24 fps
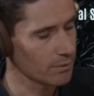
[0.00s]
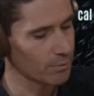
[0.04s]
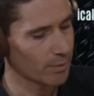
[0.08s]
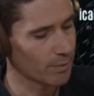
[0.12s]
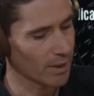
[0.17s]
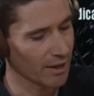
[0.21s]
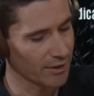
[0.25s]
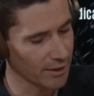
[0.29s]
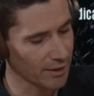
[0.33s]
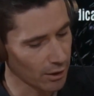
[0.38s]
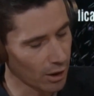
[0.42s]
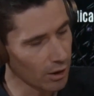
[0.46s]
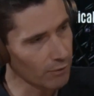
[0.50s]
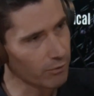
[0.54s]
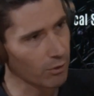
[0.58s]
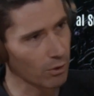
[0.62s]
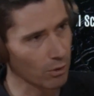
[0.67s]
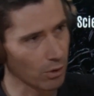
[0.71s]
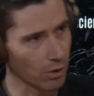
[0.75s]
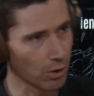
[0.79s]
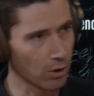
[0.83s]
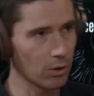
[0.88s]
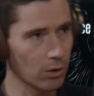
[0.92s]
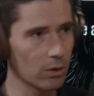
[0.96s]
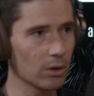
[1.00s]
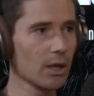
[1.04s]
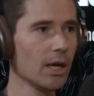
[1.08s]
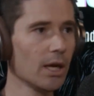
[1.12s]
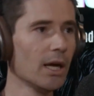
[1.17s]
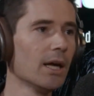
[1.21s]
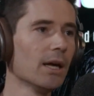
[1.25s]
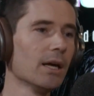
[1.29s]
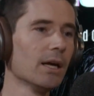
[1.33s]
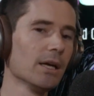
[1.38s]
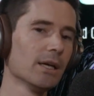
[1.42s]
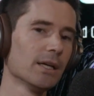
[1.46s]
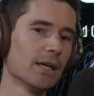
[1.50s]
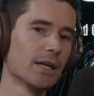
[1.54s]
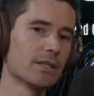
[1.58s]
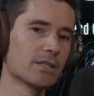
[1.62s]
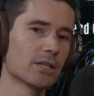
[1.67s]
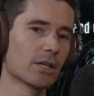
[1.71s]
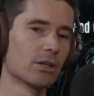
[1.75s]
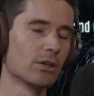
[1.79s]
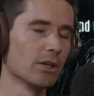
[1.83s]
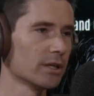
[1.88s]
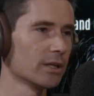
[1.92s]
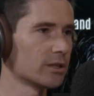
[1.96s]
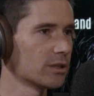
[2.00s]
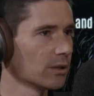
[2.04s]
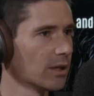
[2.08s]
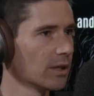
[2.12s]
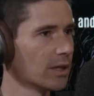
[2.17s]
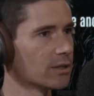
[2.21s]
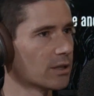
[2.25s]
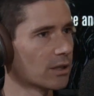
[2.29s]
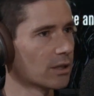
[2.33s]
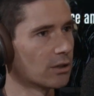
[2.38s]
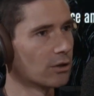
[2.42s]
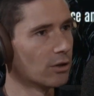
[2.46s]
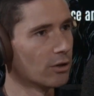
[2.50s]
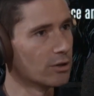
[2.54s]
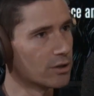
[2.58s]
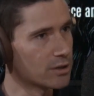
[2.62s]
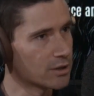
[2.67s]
But I think overall, it's a good